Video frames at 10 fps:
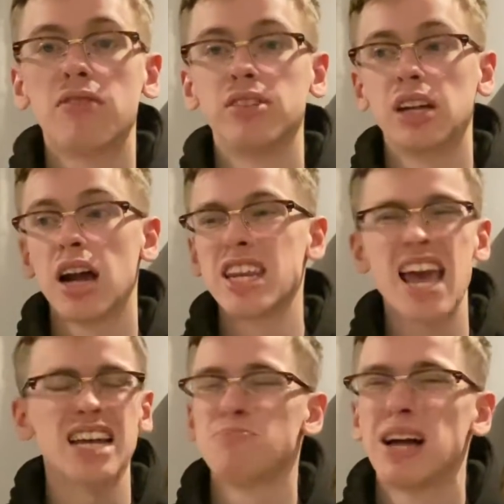And
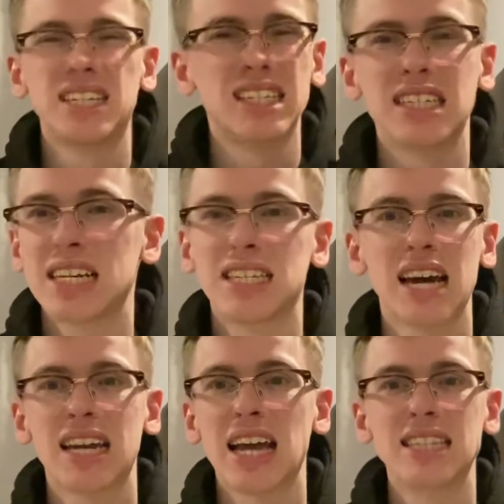yes, Manchester City had
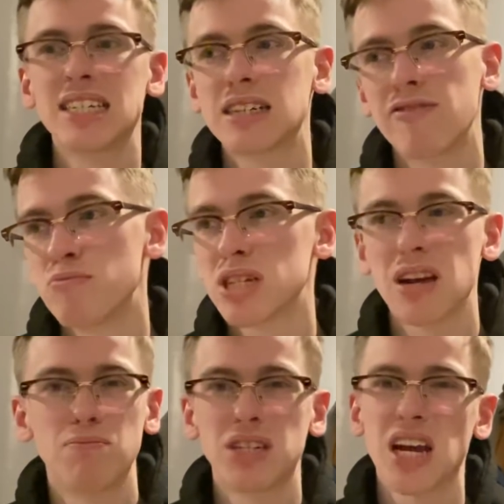
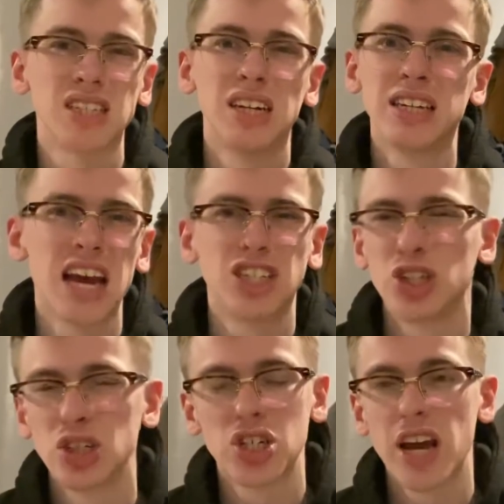97% possession, and yes, you
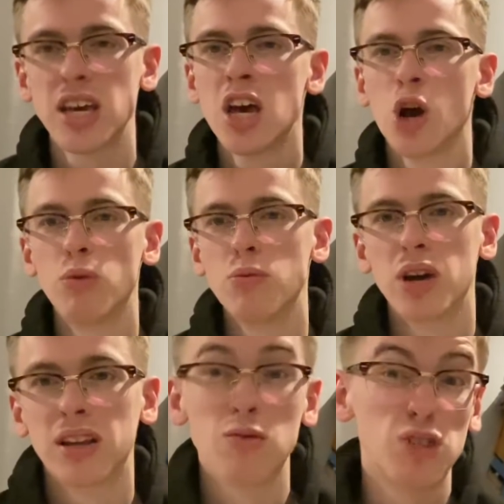could say
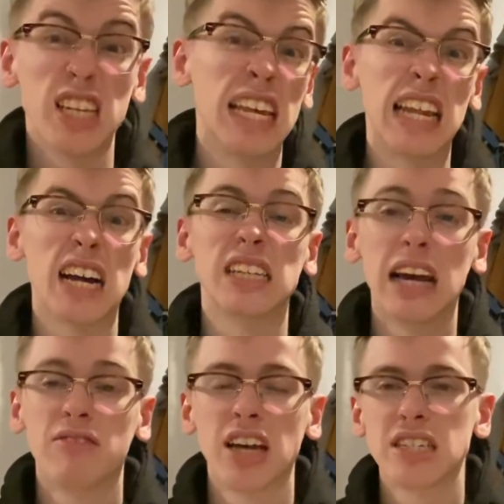they didn't actually
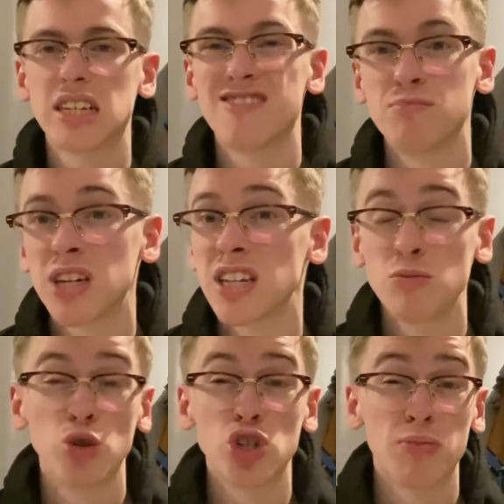have 97%. It
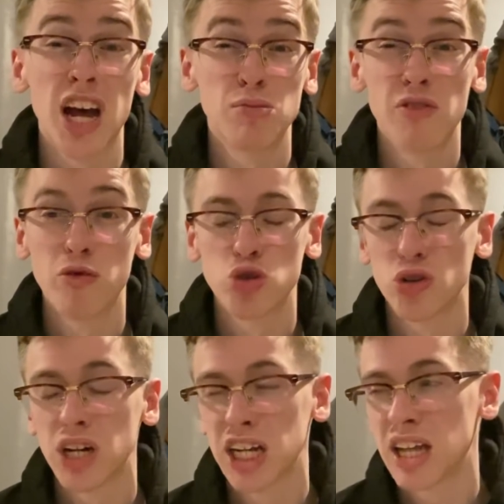wouldn't surprise me if it was something
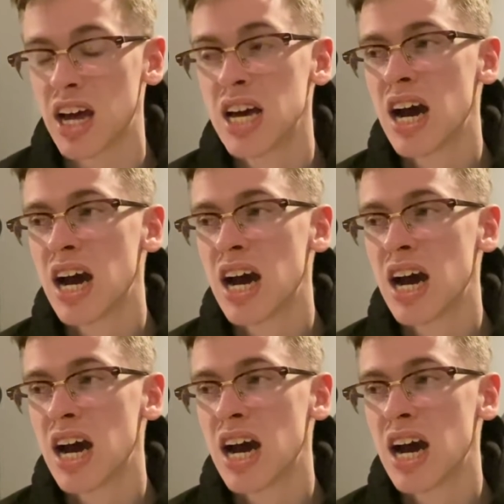like that.